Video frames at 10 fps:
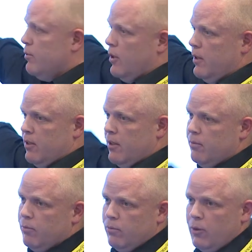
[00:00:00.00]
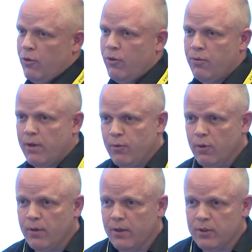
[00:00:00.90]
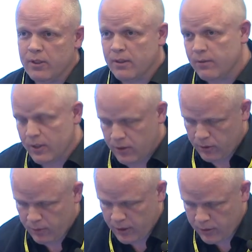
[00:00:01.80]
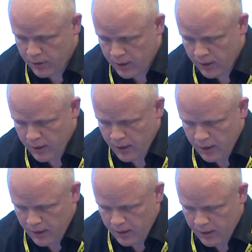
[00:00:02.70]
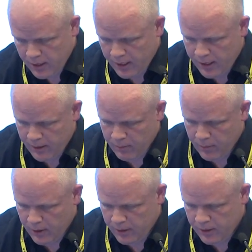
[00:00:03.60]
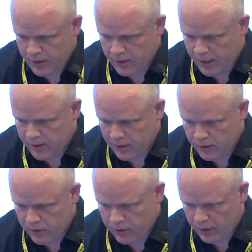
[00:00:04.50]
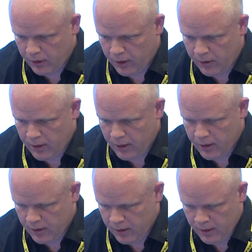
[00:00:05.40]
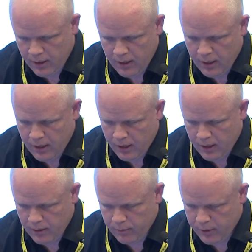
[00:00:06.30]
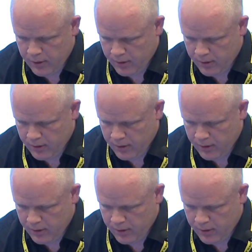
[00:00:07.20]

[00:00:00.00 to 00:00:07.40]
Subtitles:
So it's a 1, 2, 3, 4, 5, 6, 7. This is the way you do it. And in this case, I'll just go help,